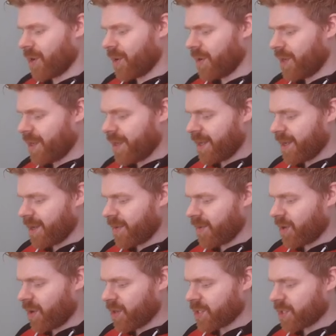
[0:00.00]
well.
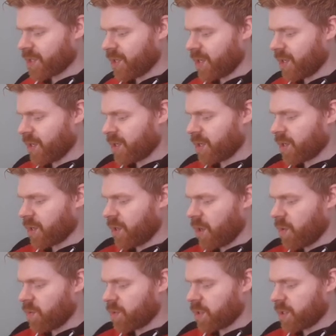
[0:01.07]
We've got Oscar
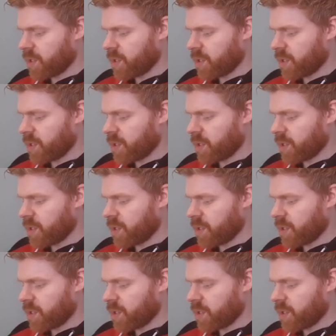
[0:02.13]
Glock,